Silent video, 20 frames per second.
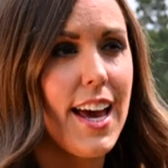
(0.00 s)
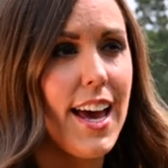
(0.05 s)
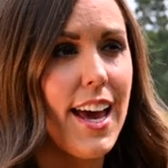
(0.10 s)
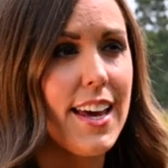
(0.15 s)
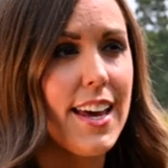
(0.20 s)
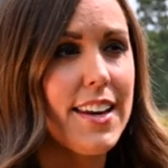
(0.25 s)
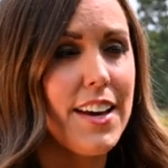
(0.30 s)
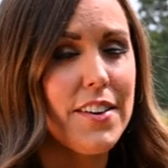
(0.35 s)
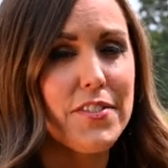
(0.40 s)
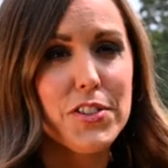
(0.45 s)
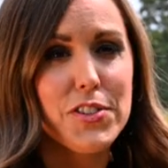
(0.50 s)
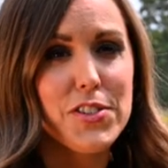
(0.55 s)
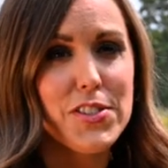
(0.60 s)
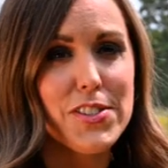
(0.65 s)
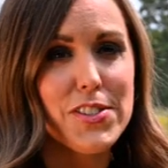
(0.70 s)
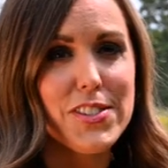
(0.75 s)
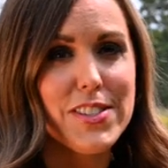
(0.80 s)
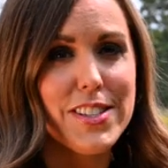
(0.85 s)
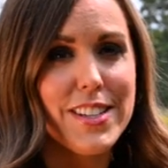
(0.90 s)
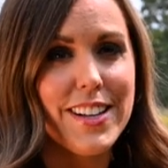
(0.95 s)
and ever
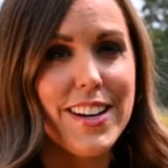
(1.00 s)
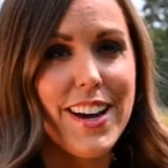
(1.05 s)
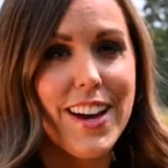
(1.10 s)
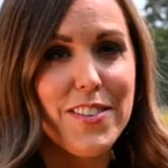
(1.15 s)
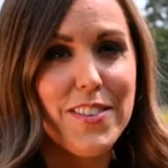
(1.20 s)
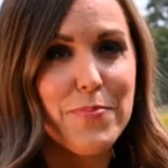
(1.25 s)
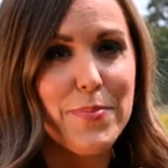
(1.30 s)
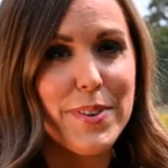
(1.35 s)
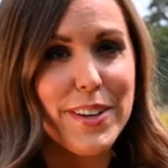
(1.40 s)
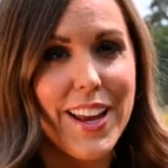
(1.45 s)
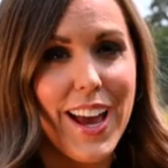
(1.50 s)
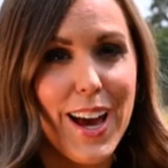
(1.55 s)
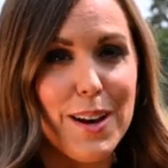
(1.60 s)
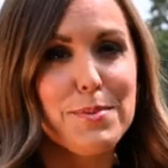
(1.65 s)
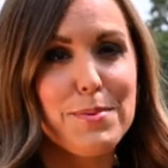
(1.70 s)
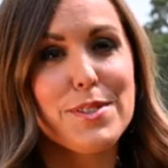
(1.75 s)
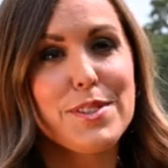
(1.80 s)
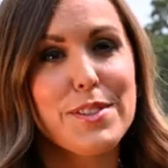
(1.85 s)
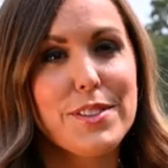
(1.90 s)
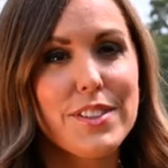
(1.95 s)
since then I've been
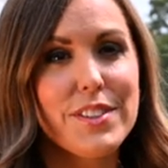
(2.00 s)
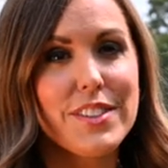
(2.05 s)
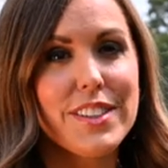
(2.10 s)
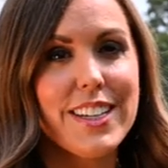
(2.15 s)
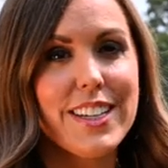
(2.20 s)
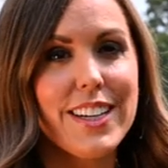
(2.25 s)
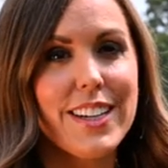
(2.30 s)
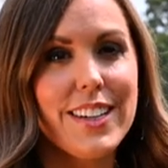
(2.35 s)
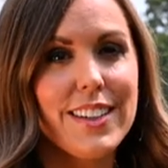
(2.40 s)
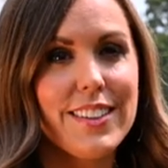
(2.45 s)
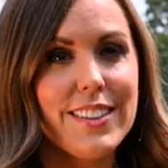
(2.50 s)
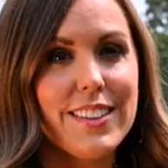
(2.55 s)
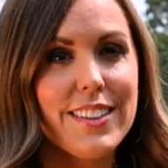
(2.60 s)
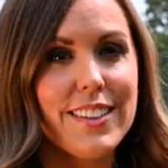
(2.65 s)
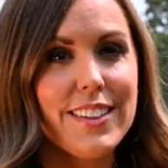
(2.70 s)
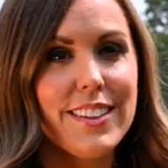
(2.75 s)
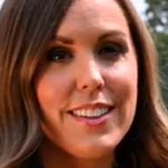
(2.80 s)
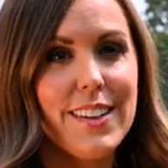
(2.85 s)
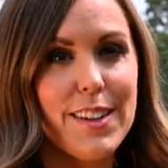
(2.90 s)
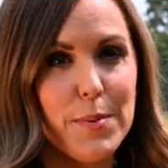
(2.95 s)
absolutely
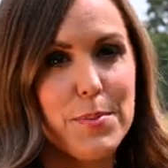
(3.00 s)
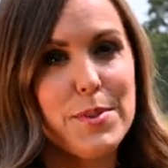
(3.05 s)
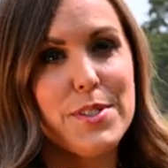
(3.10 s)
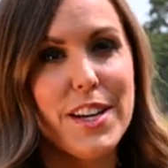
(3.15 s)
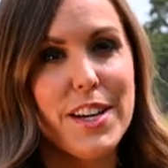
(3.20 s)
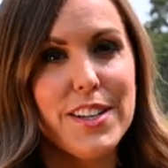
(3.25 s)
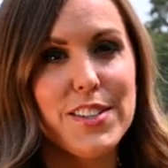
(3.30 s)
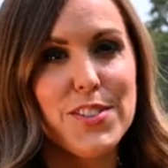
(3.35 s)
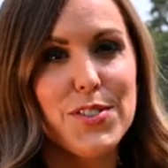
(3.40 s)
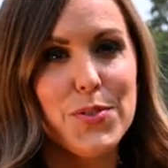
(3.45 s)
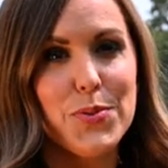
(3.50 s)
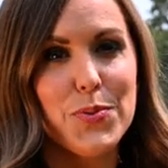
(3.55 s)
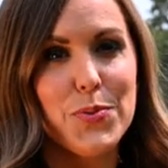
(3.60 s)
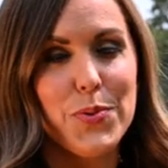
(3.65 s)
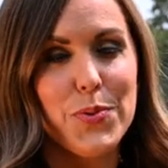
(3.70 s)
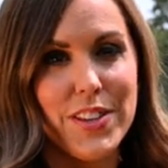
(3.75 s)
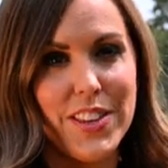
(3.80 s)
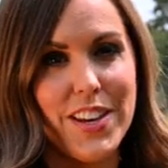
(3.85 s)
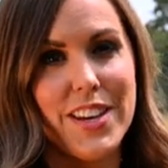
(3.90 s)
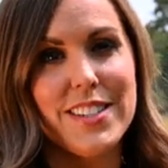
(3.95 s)
obsessed
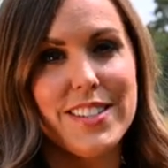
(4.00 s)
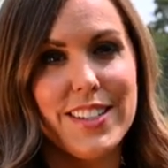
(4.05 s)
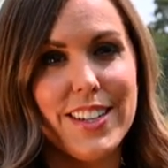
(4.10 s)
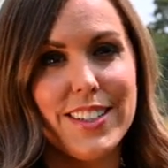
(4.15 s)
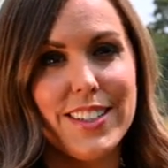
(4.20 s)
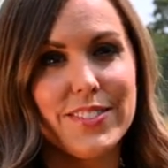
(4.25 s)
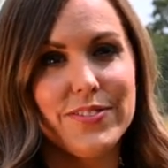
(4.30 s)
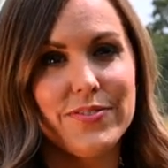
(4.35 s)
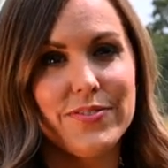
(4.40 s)
with hunting.